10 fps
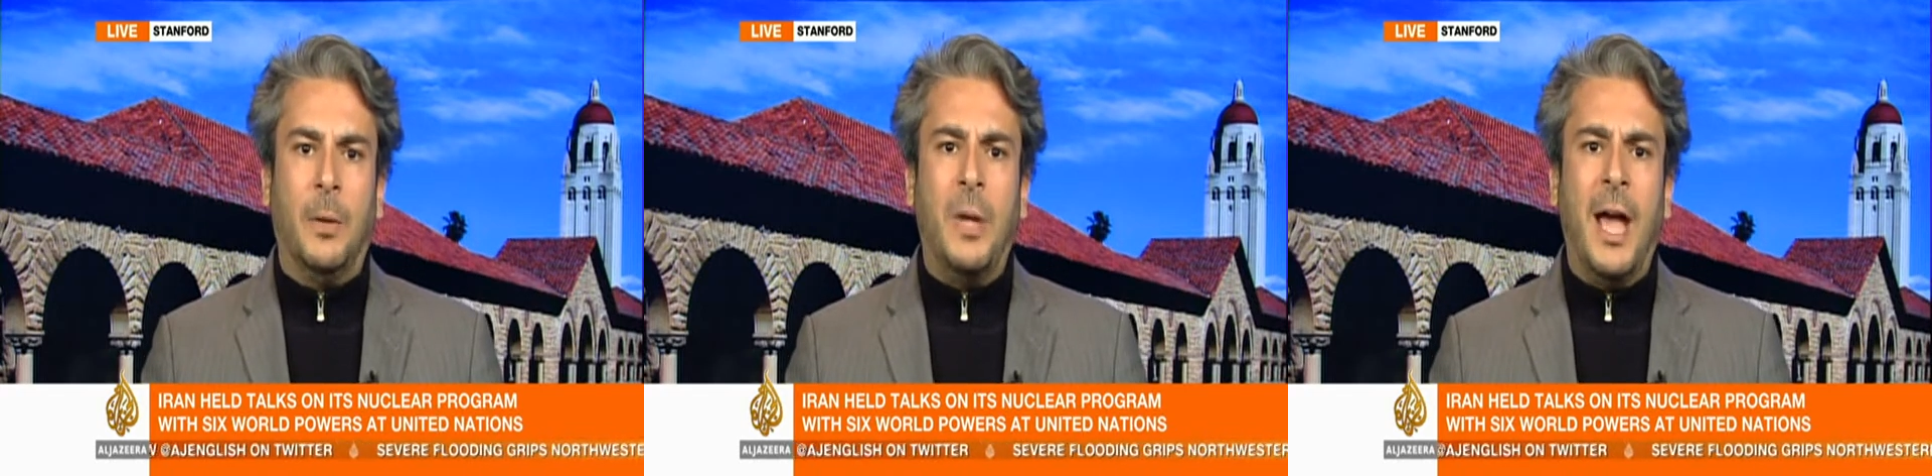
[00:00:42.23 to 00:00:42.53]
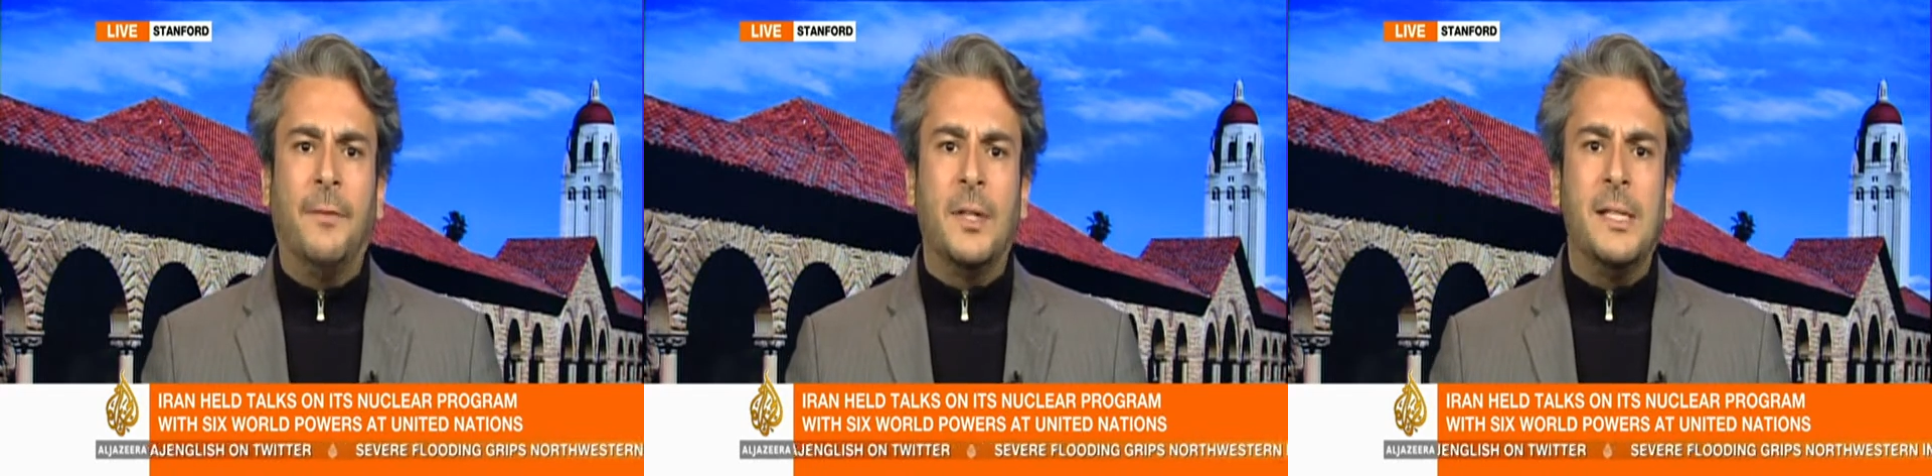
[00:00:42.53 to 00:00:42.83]
And we
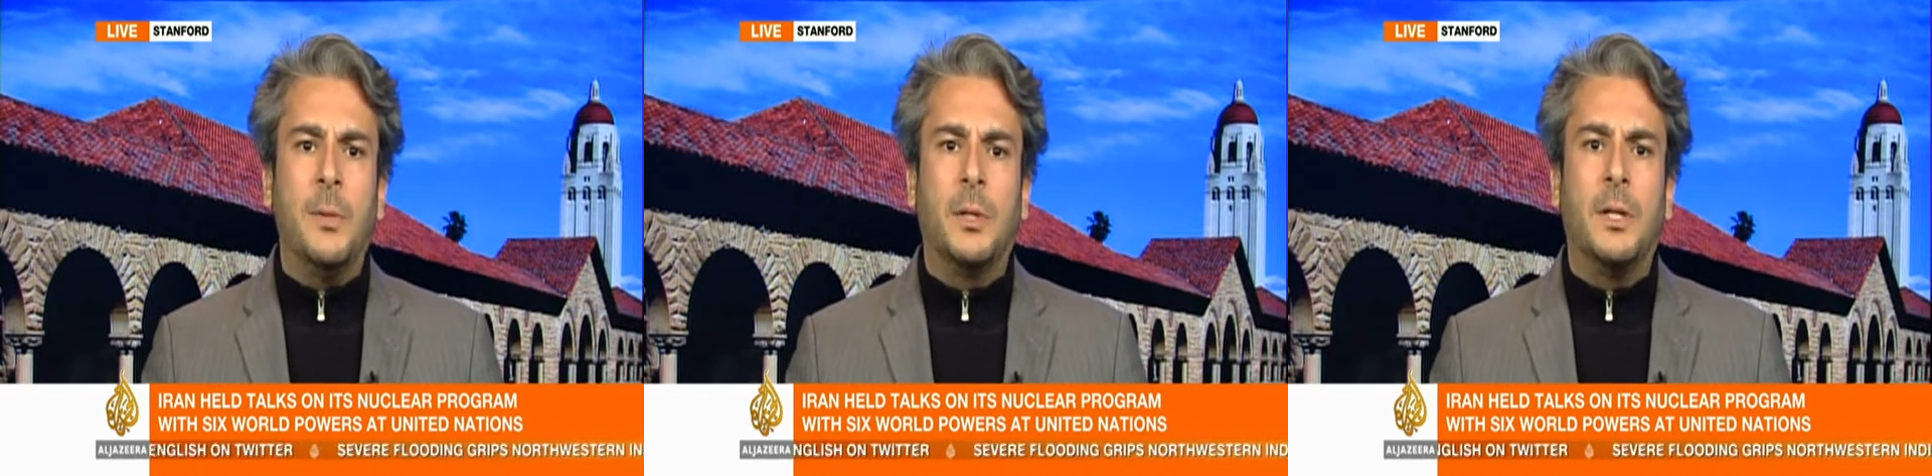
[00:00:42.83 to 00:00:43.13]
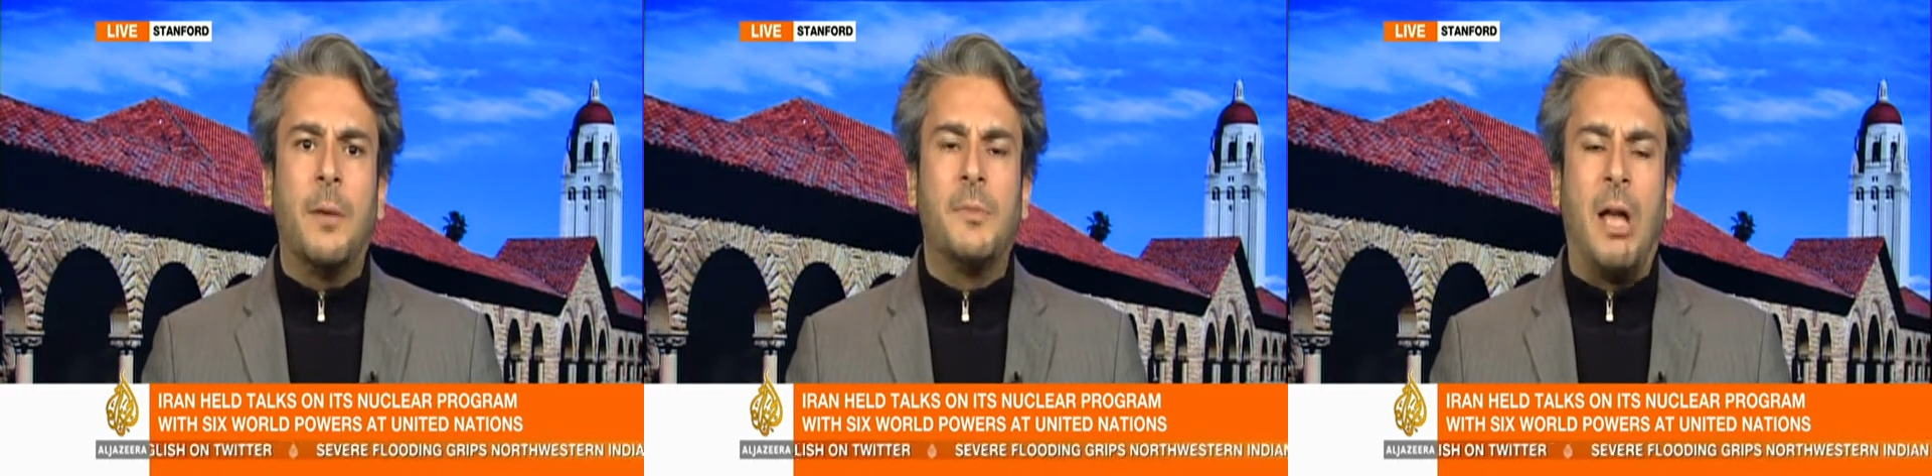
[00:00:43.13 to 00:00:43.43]
have to see what
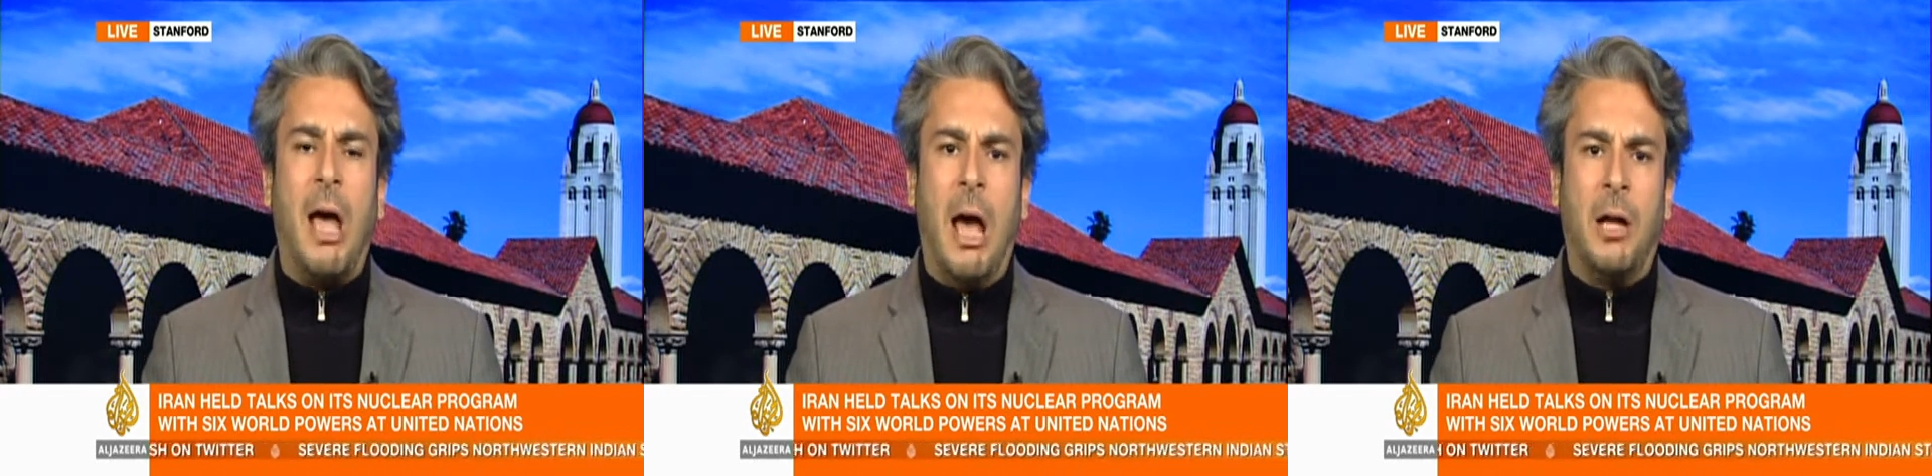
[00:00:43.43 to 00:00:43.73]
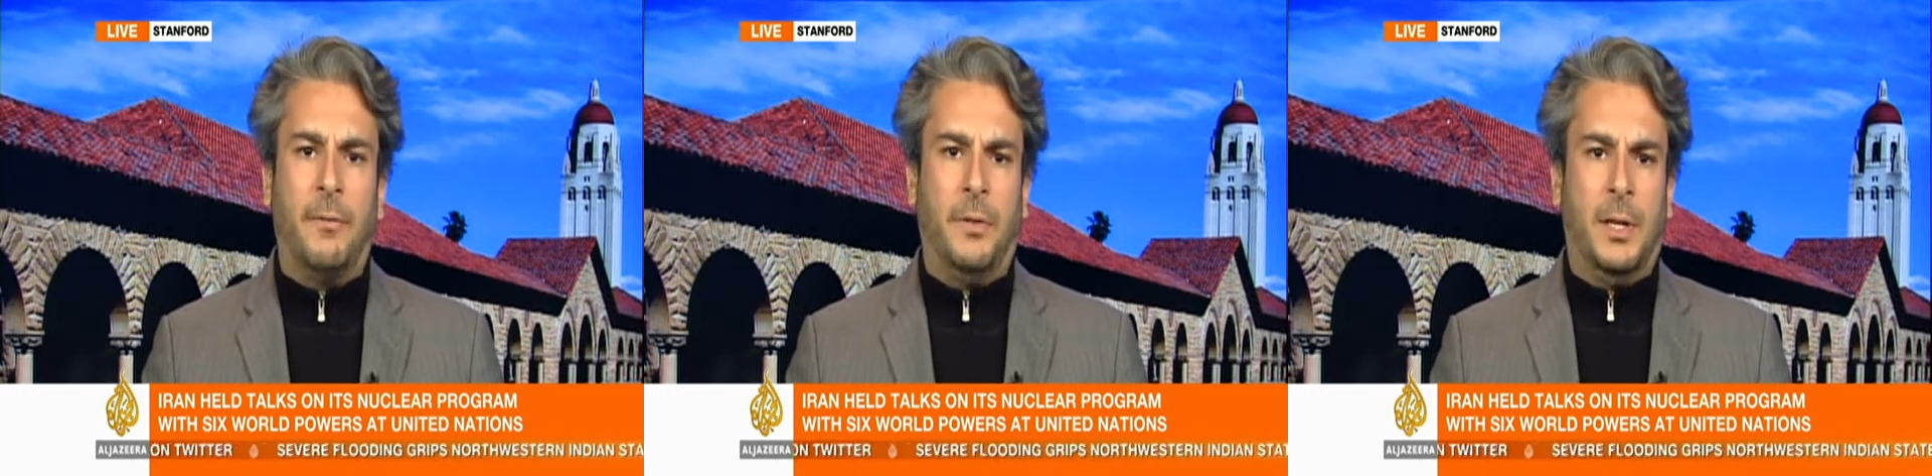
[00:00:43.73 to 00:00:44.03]
comes
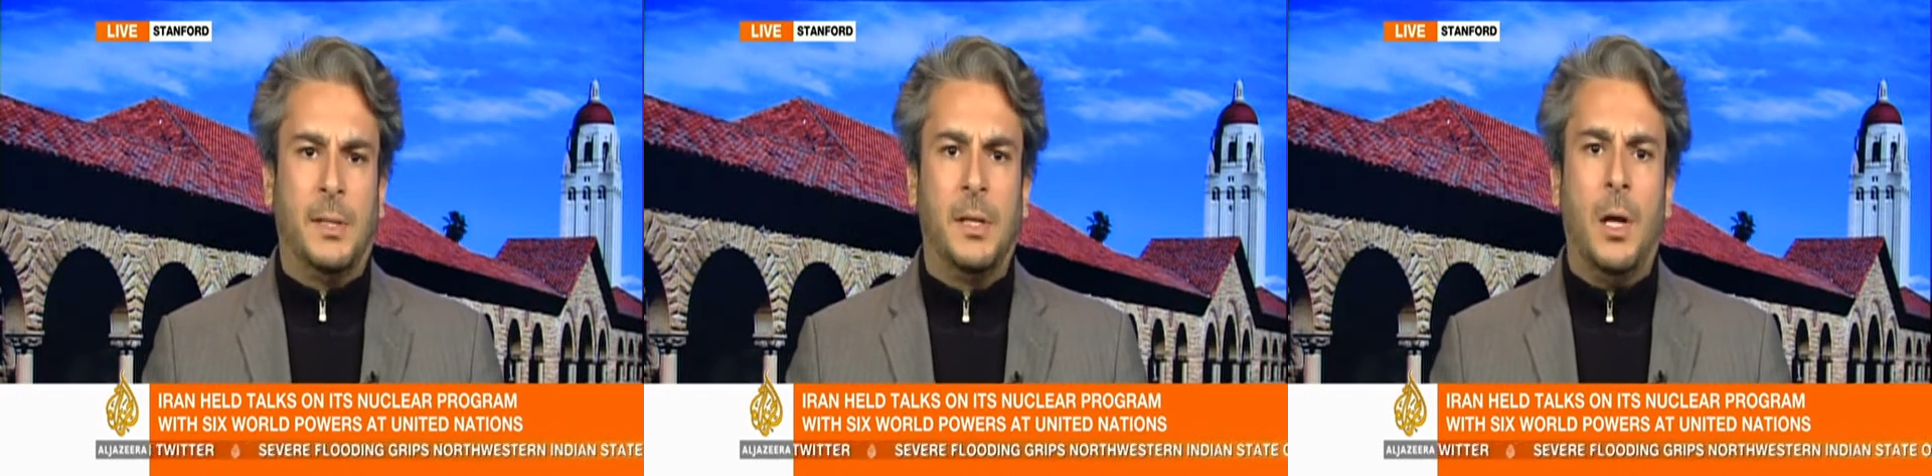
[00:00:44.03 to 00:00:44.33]
out of this.